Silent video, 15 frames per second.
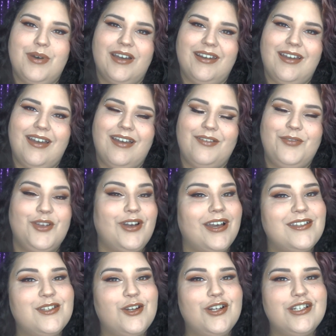But if you
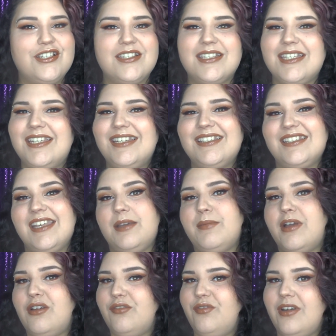guys are interested in seeing my old